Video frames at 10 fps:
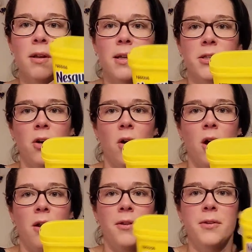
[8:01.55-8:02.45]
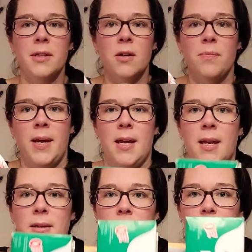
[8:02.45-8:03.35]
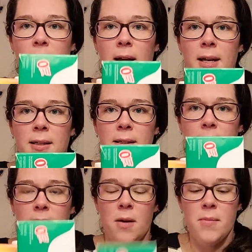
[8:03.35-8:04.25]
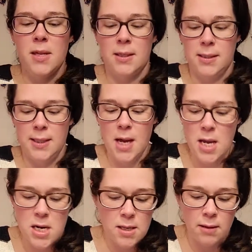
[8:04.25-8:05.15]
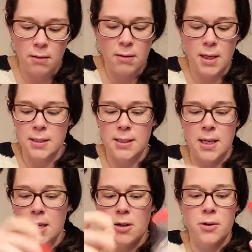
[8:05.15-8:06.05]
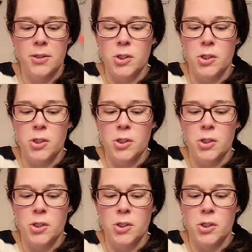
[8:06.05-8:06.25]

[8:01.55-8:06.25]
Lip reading: So all those little baking supplies that come in these tiny little containers,